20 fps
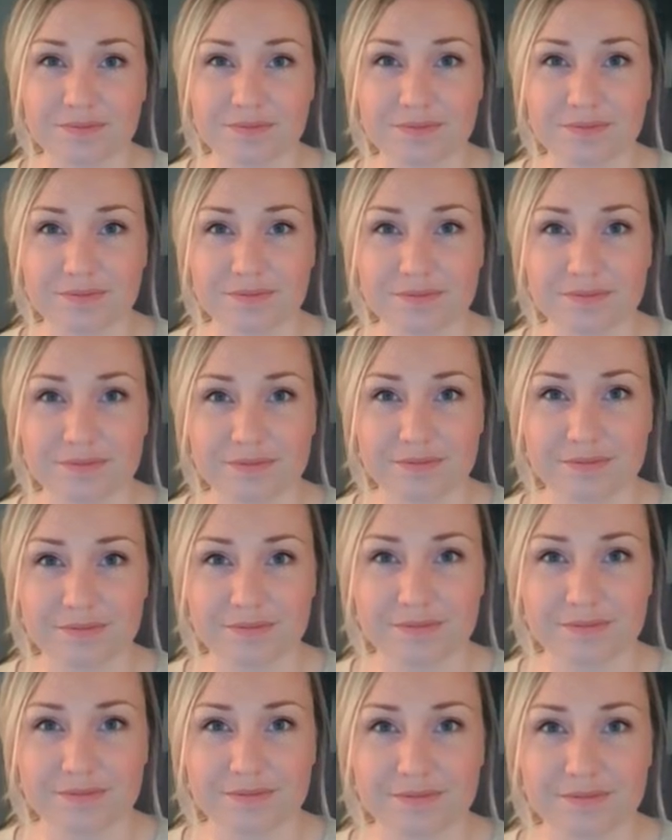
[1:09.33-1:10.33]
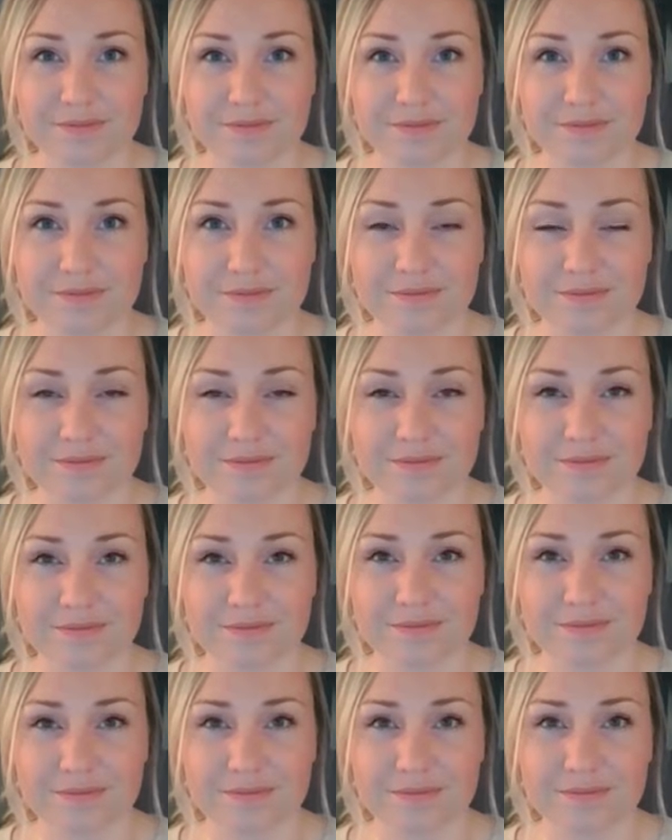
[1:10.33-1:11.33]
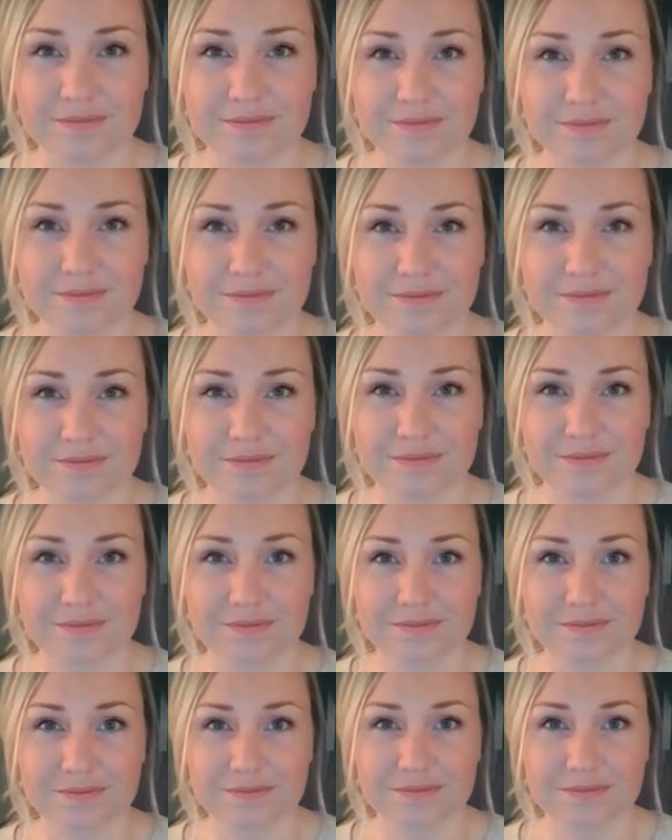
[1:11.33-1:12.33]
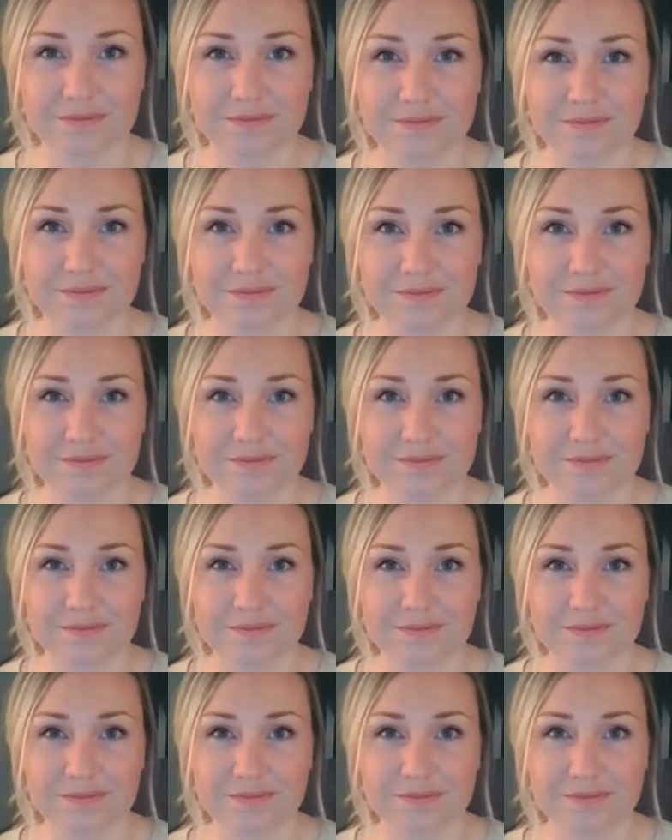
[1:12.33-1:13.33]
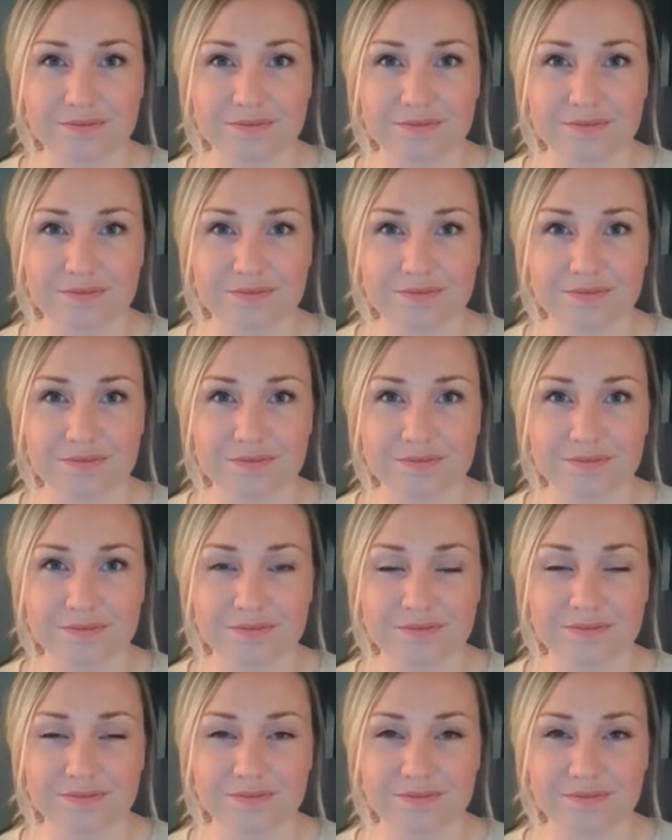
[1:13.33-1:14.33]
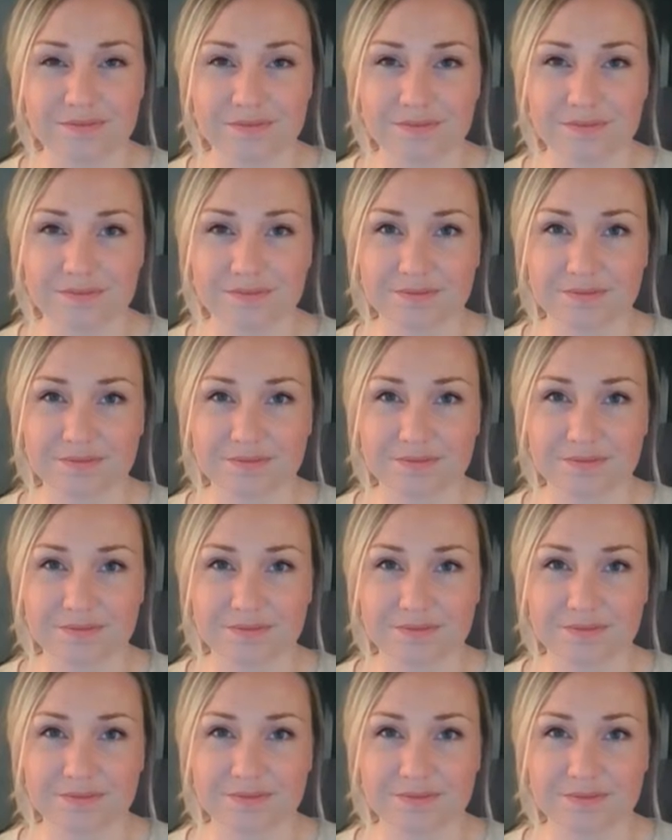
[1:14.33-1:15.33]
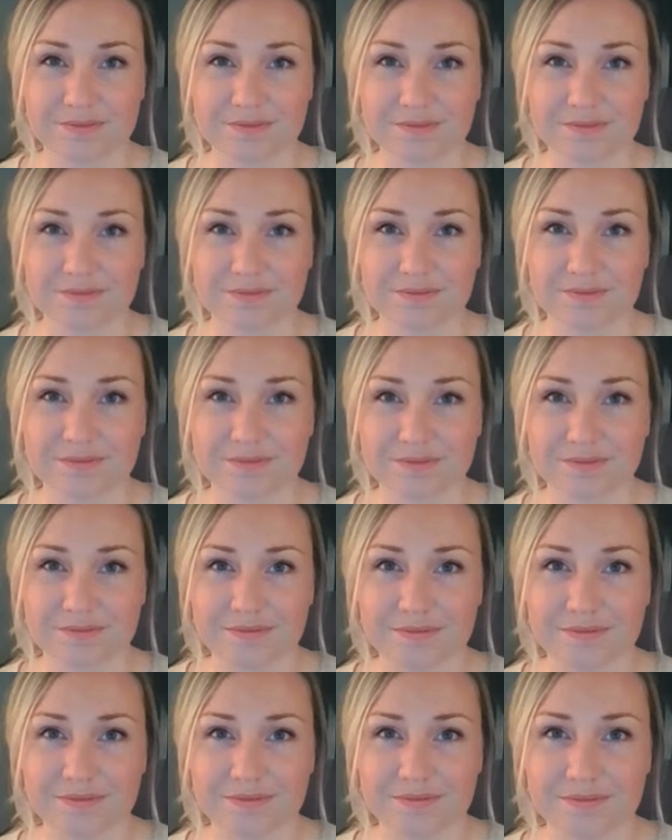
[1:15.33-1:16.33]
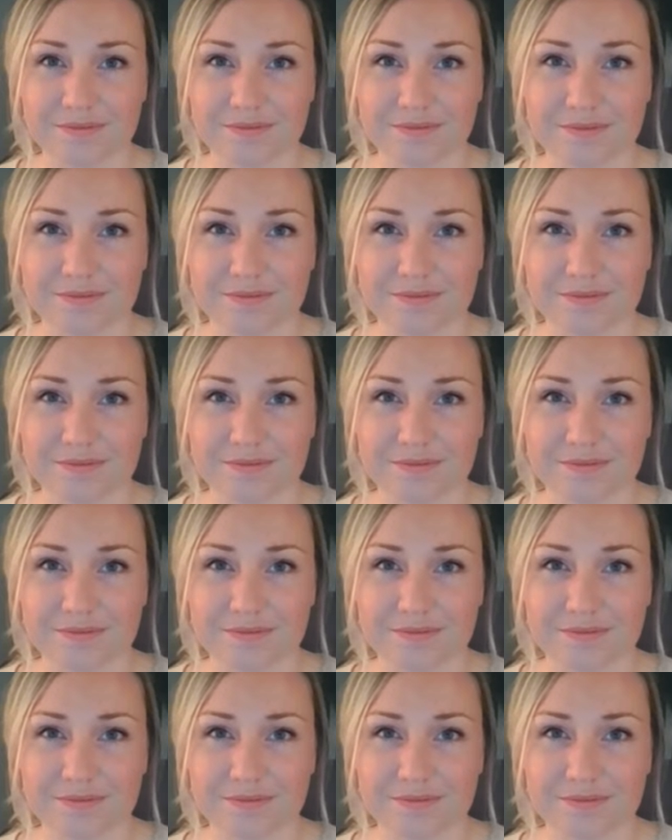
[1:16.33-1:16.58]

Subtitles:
(silence)